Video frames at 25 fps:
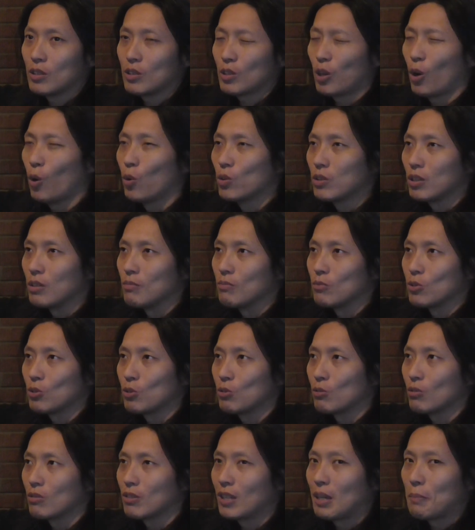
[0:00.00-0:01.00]
told him
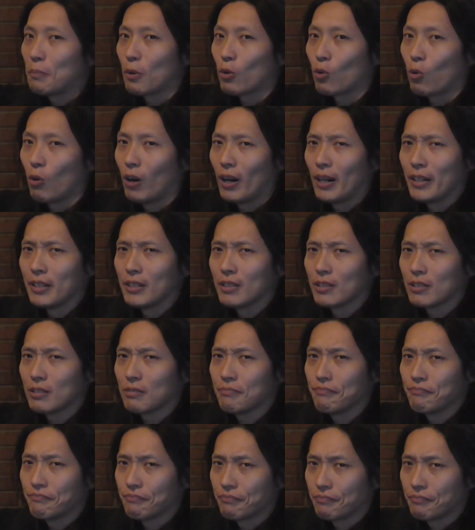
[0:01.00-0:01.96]
to keep it quiet.